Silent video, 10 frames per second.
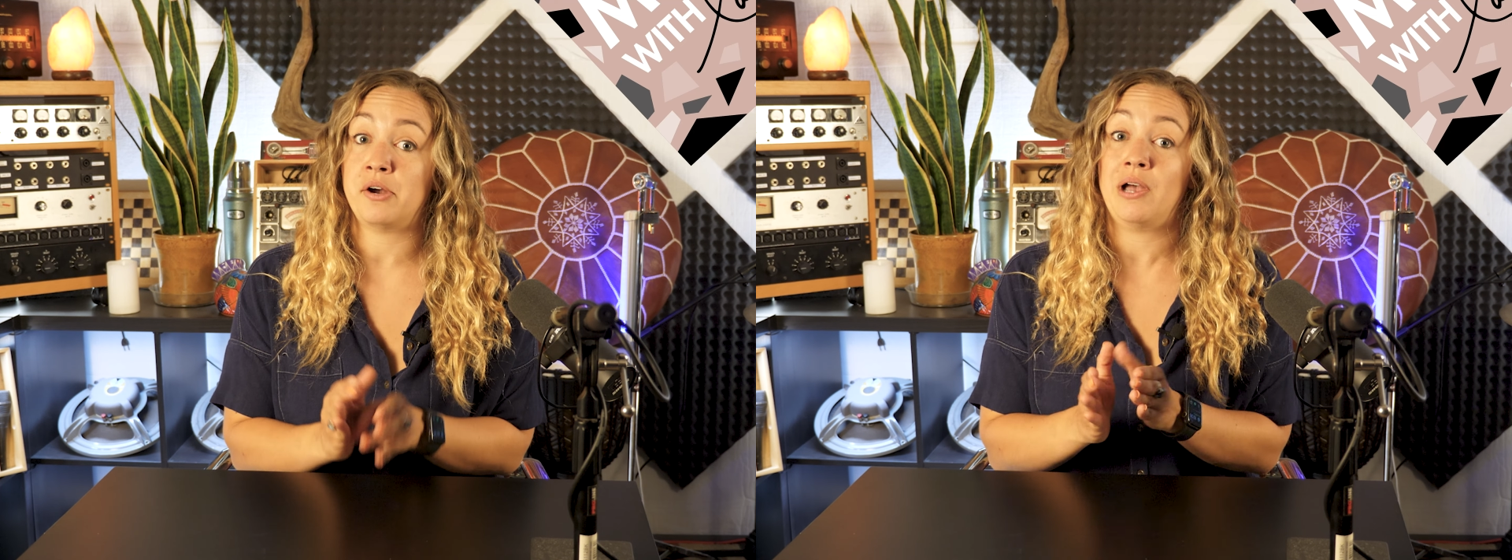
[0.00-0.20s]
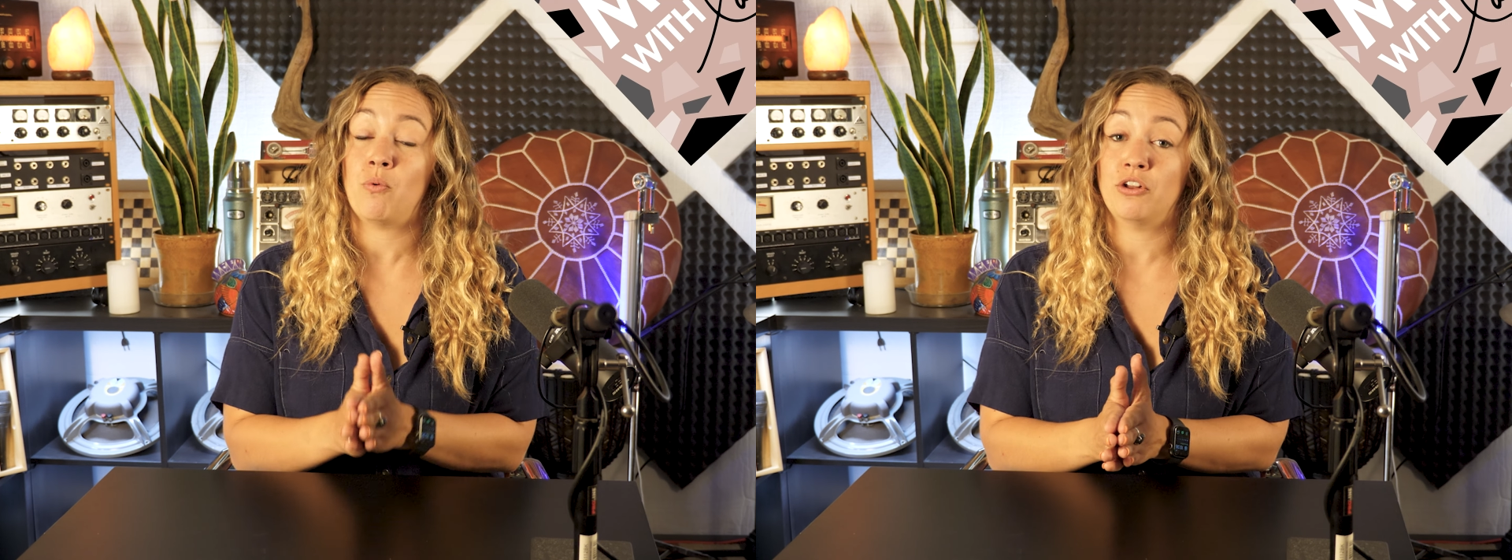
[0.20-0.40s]

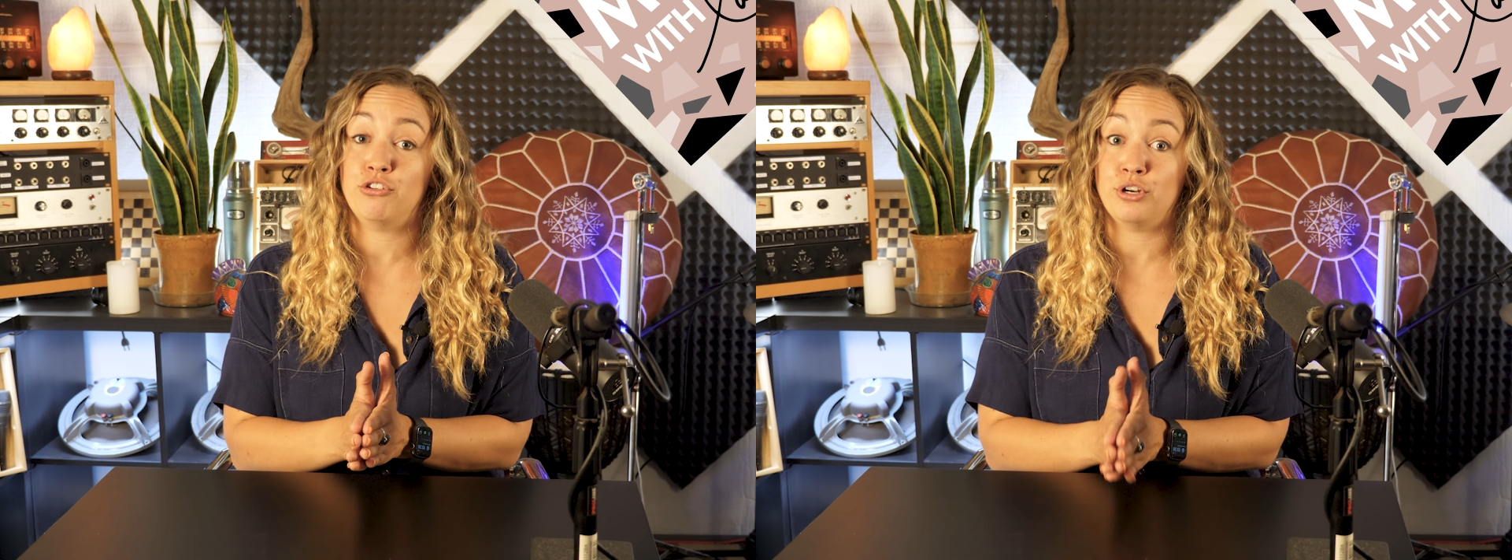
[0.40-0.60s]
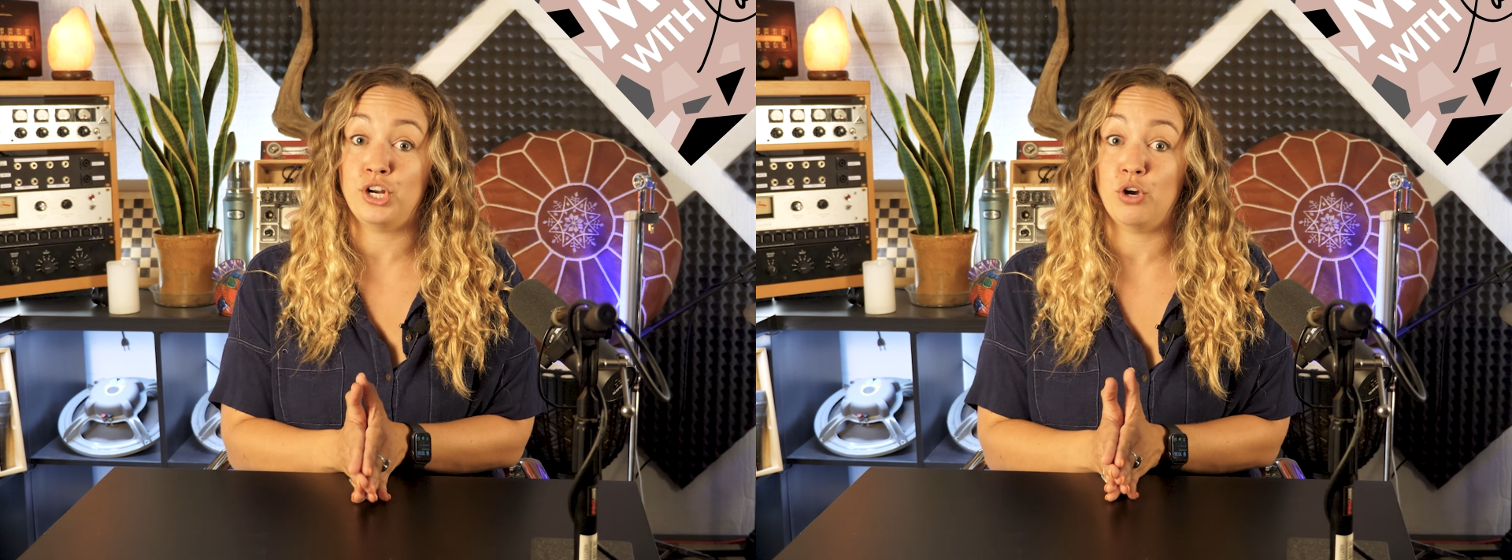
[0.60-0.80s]
I want
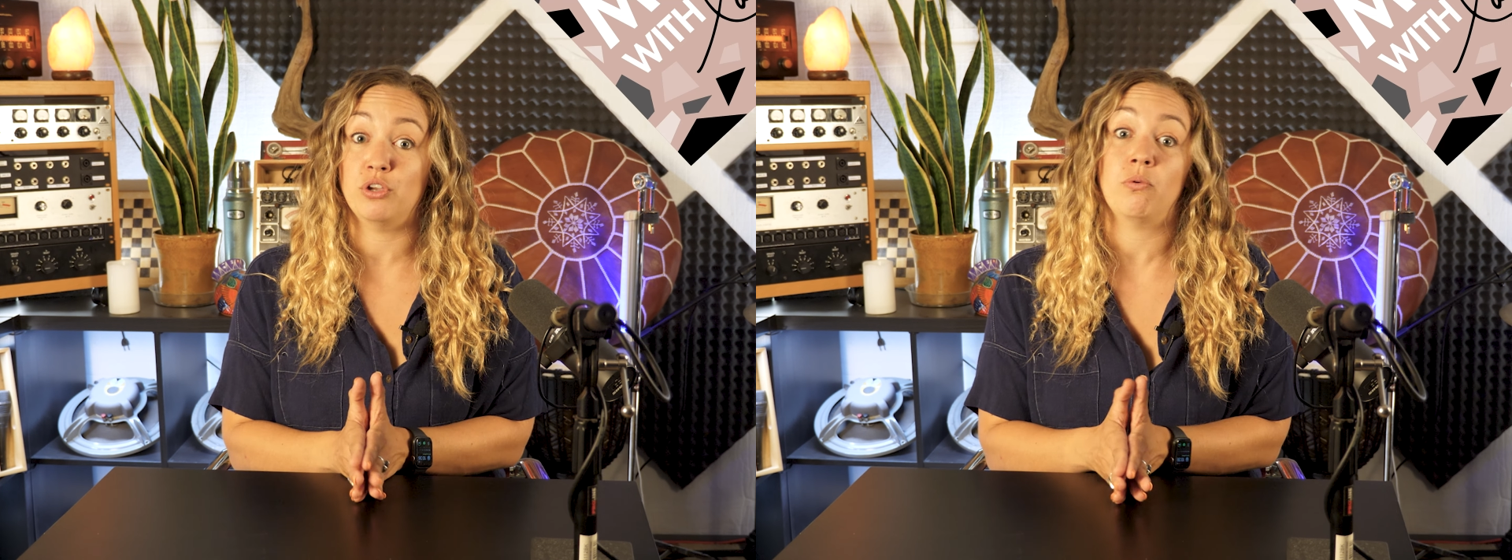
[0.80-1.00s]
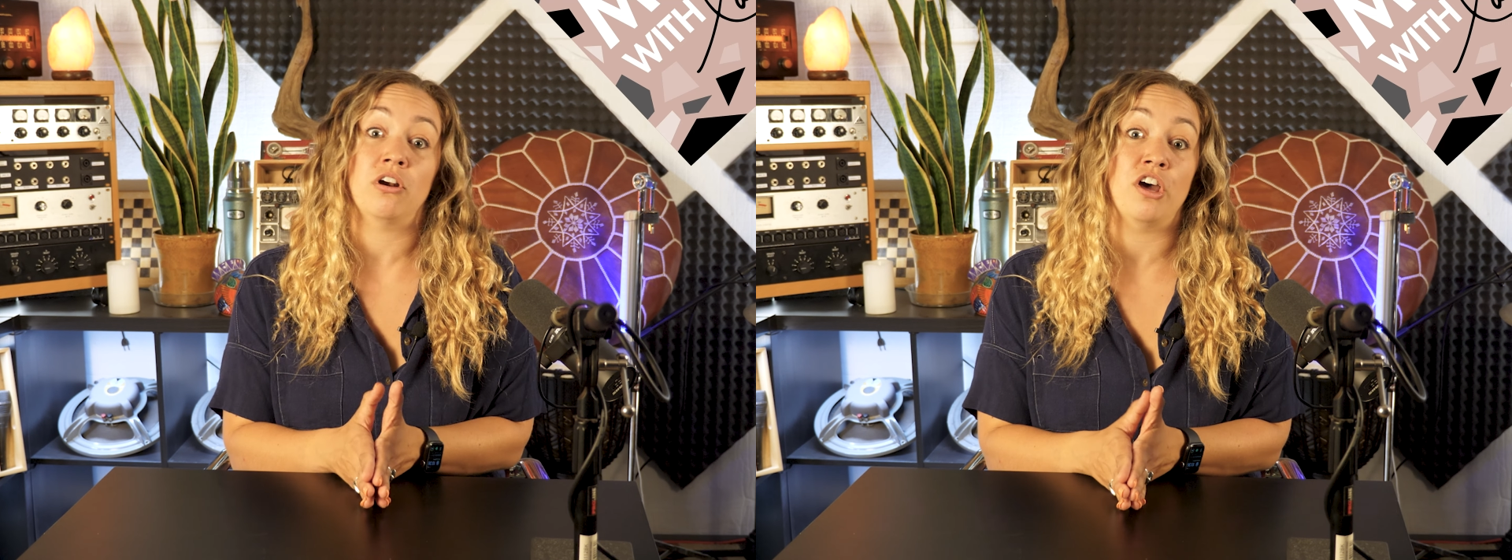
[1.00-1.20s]
you to know
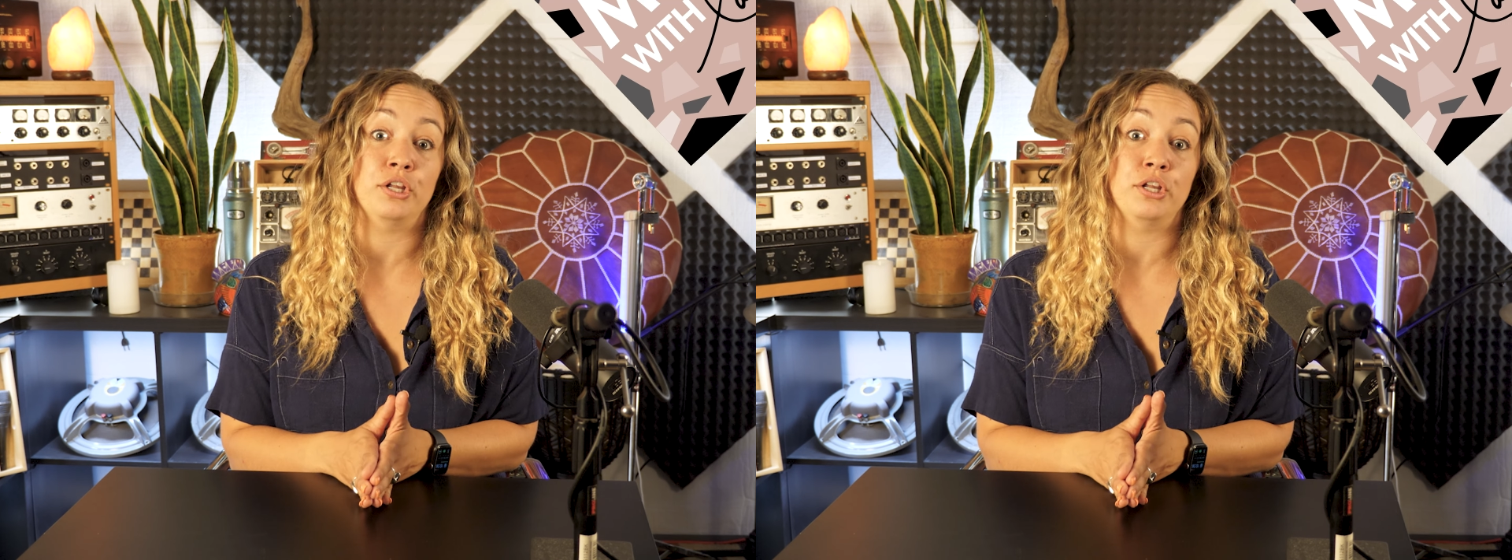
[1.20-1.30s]
you are not